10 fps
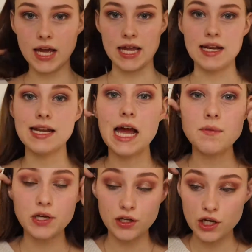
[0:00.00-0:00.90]
Okay, and now
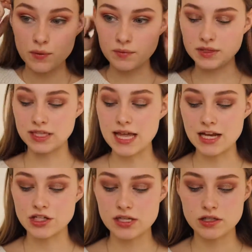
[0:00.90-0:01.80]
I'm gonna go in with the
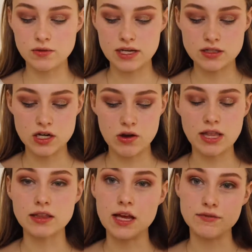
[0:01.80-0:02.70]
lashes. You guys know I
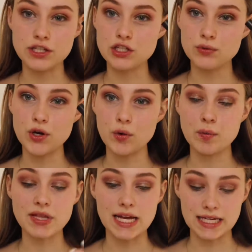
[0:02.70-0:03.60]
love the Duo
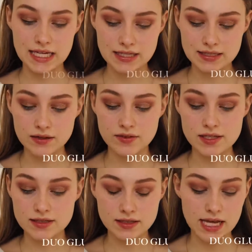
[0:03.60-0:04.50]
Black Adhesive.
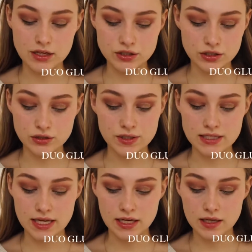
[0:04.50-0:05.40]
This lash glue
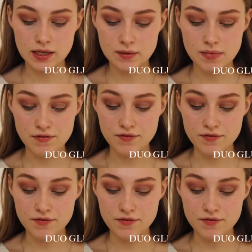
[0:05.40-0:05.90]
is like my